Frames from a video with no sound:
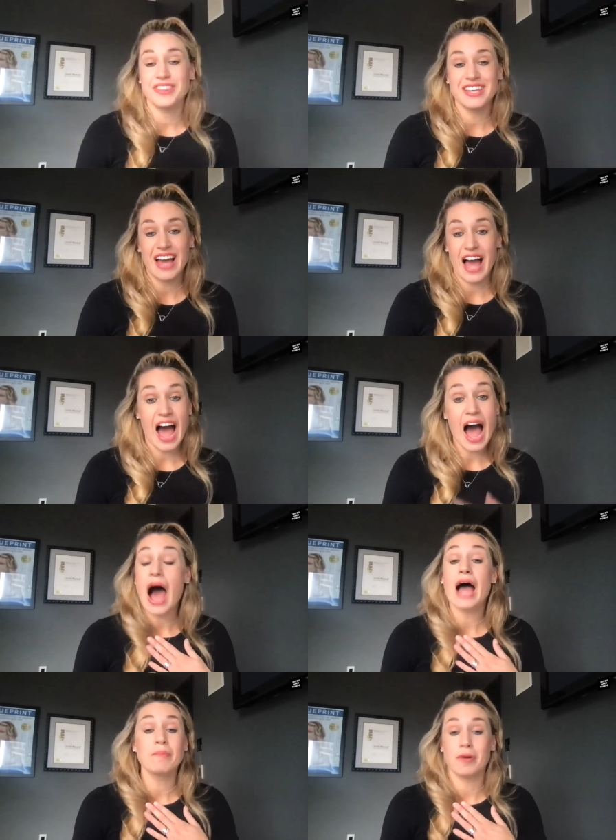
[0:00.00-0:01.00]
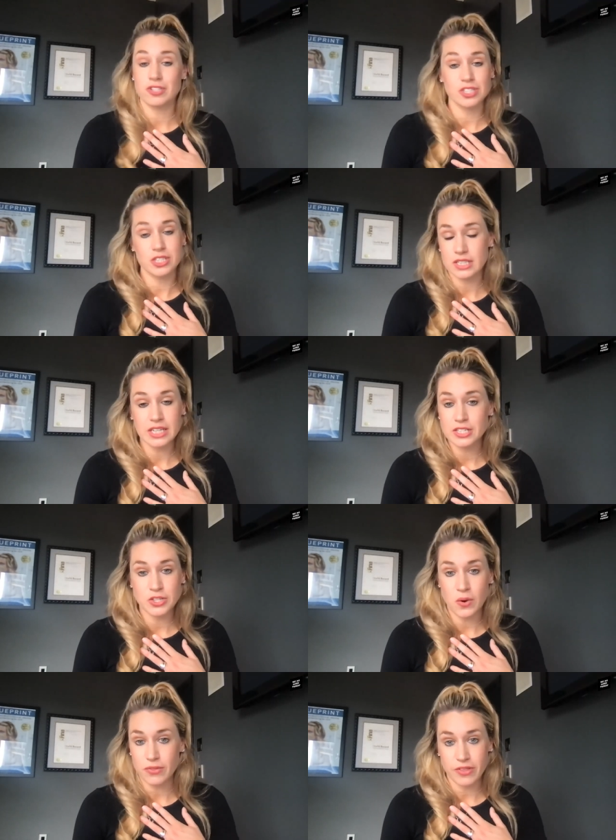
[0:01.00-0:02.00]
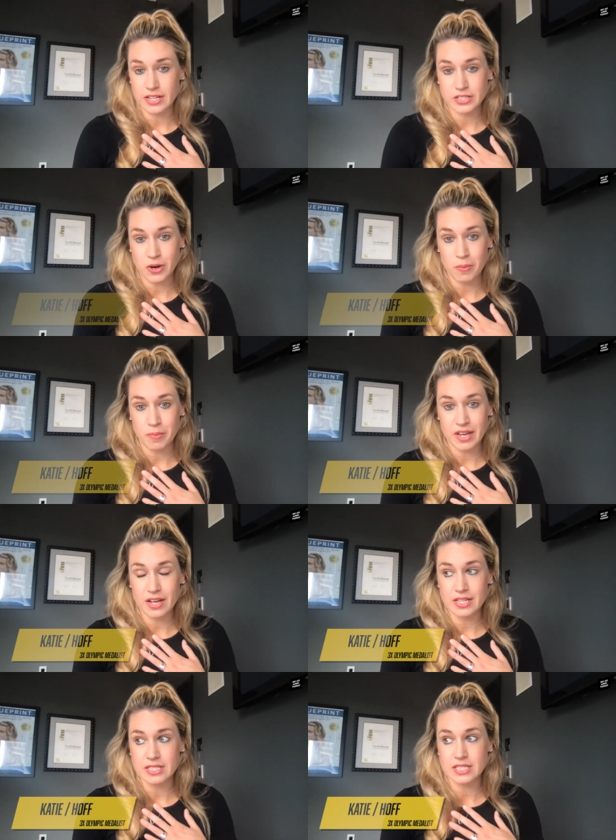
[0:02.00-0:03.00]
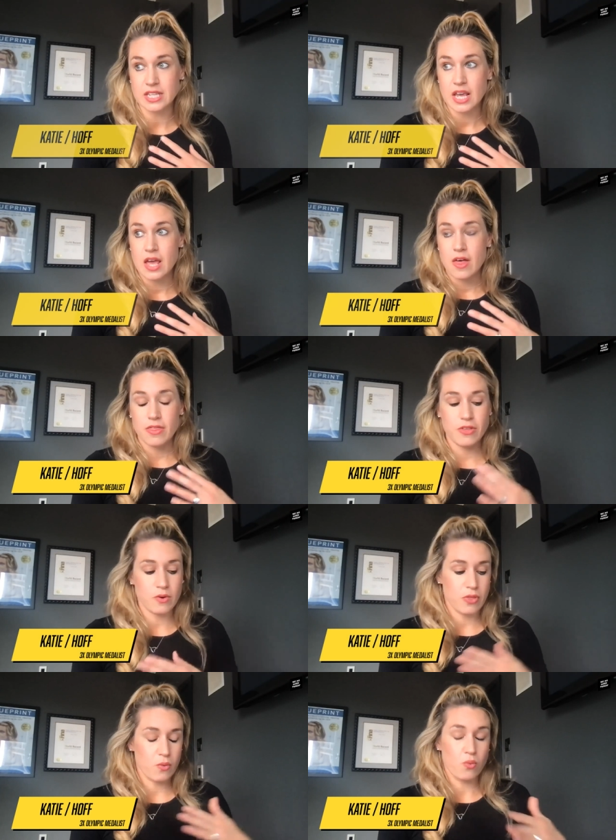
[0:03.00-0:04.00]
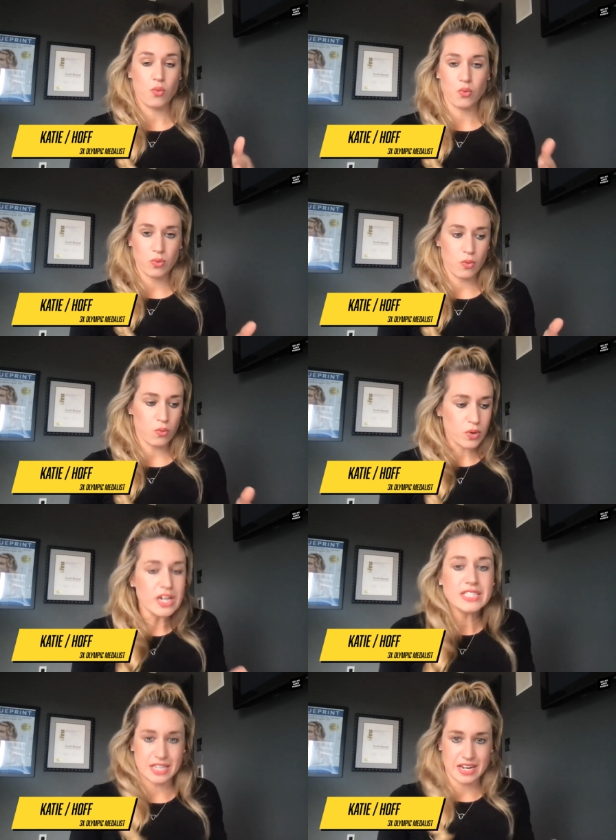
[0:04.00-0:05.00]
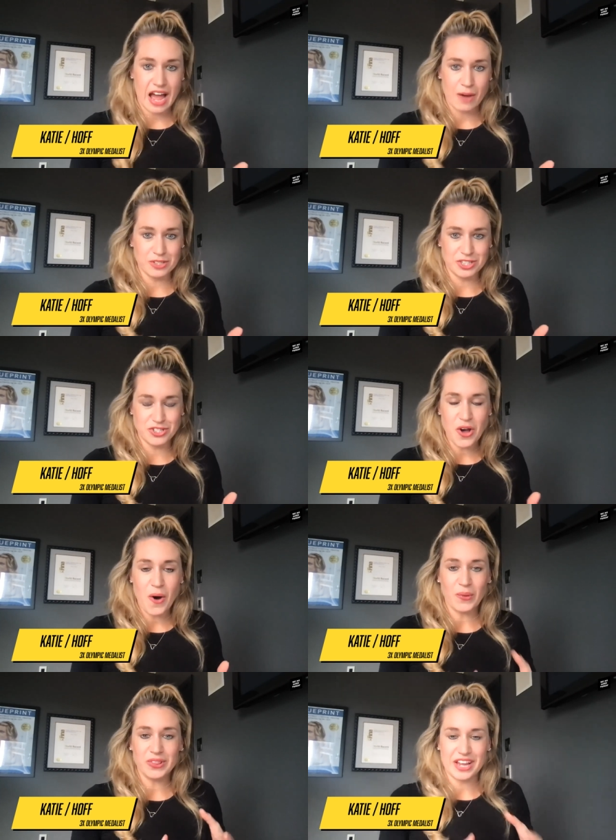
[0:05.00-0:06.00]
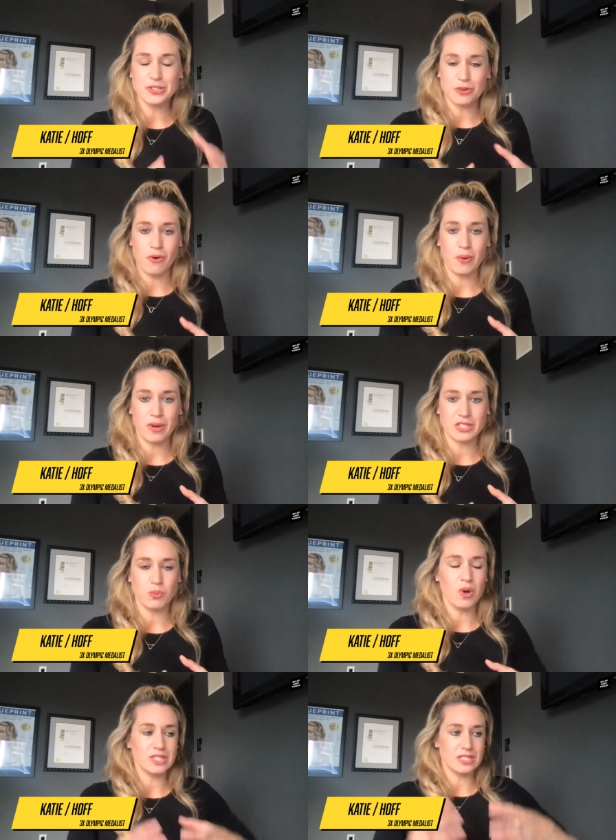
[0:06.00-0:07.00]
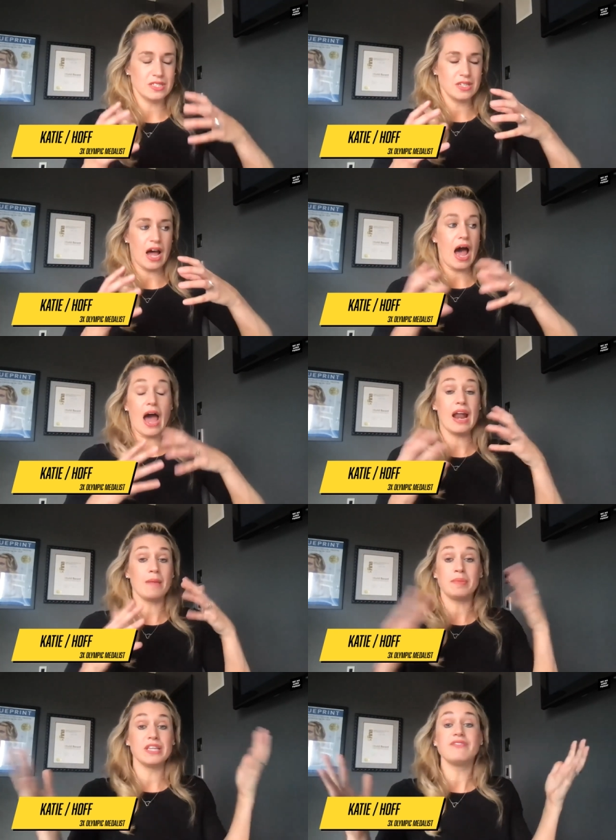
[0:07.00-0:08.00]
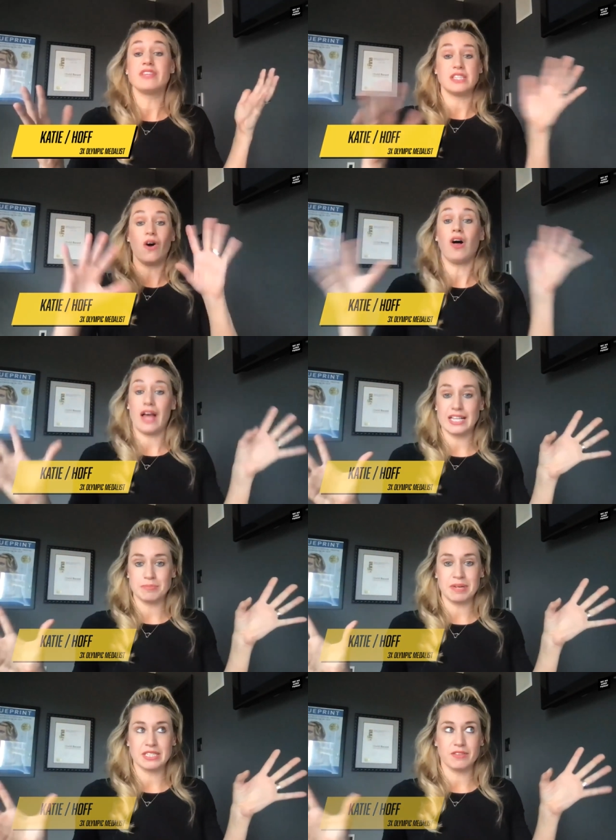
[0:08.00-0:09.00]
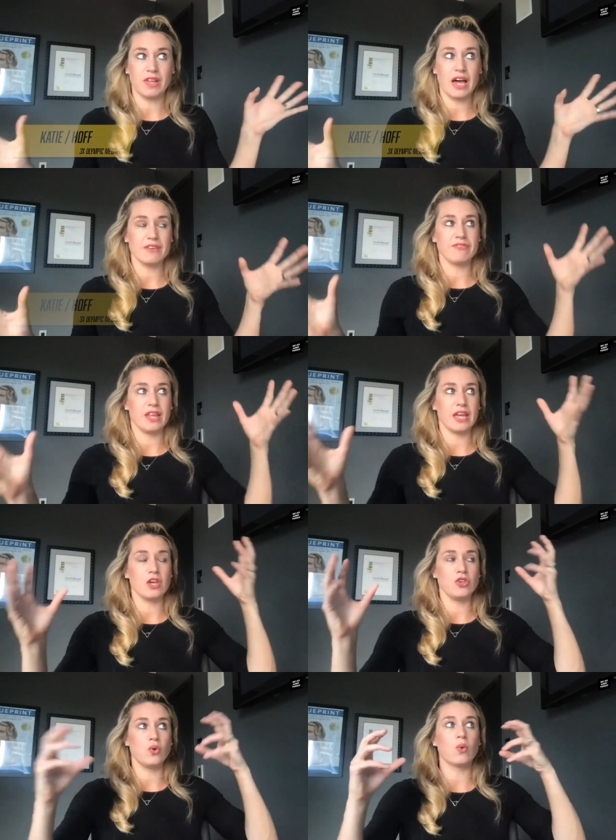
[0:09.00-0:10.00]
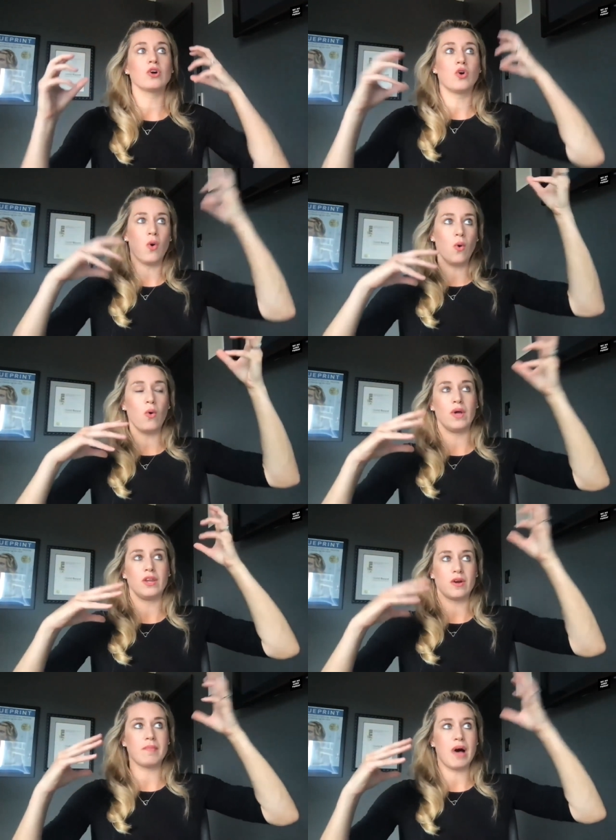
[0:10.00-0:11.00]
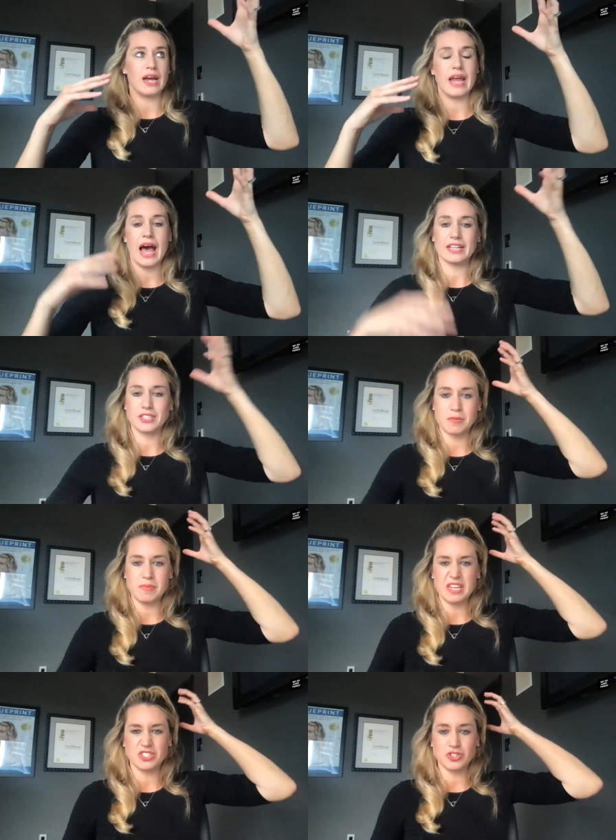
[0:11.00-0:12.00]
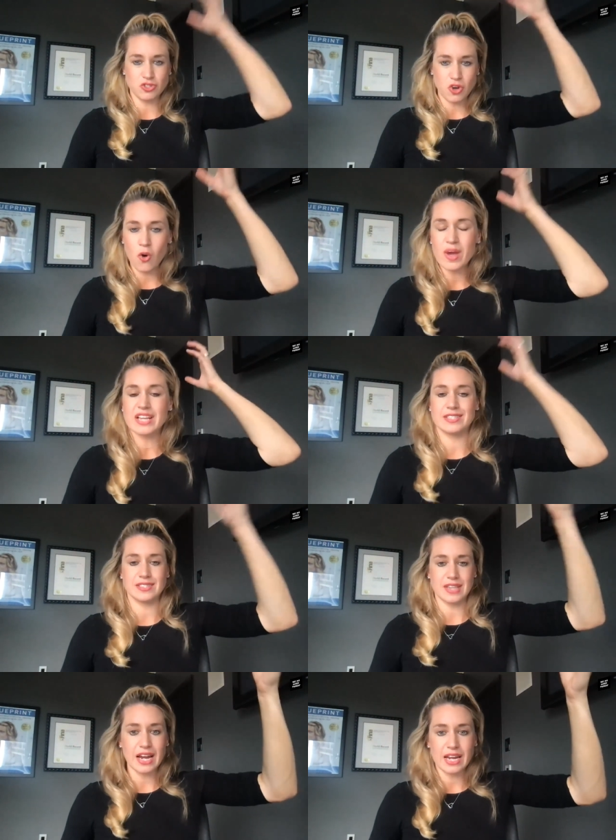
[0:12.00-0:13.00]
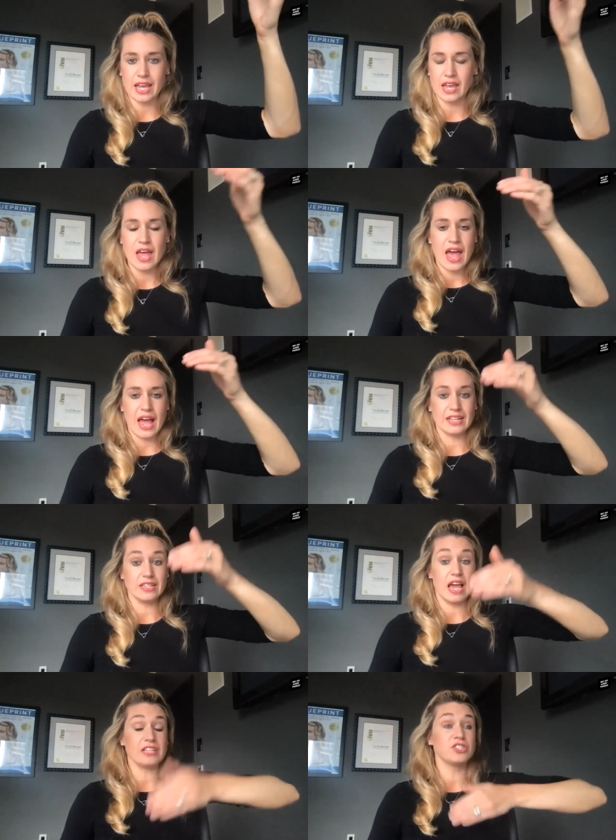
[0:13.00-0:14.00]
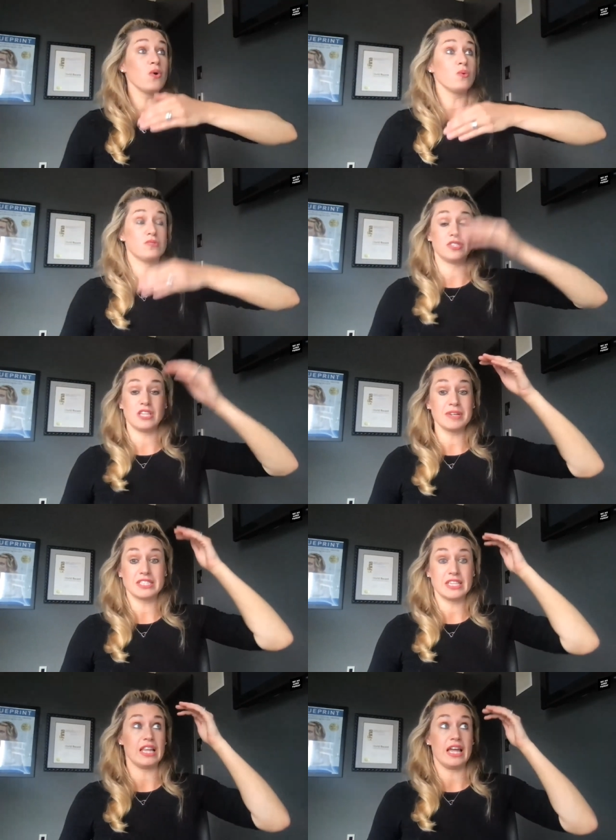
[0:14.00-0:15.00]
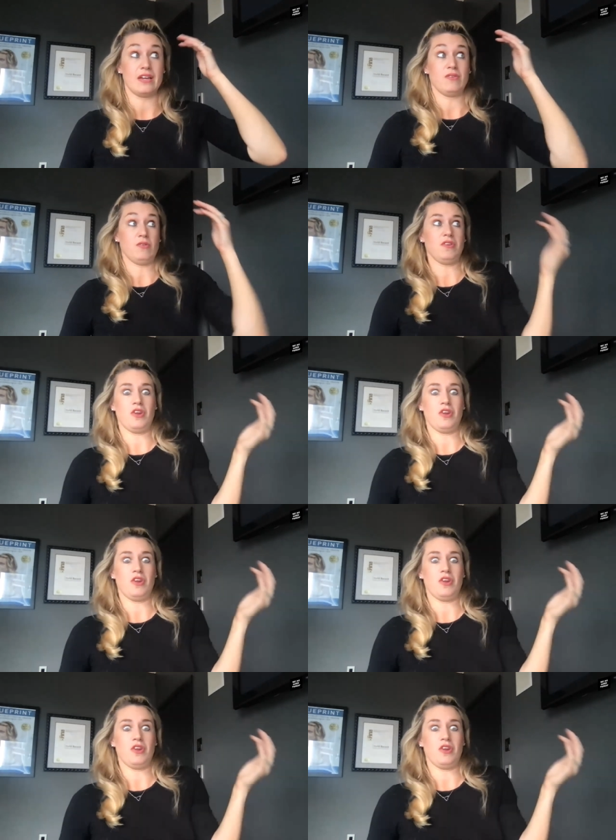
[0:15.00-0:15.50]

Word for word: don't think I personally don't think so because the the the reason I was so laser focused was and I believe this in all aspects of life like your goal in your mind has to be so exciting and and so to some extent like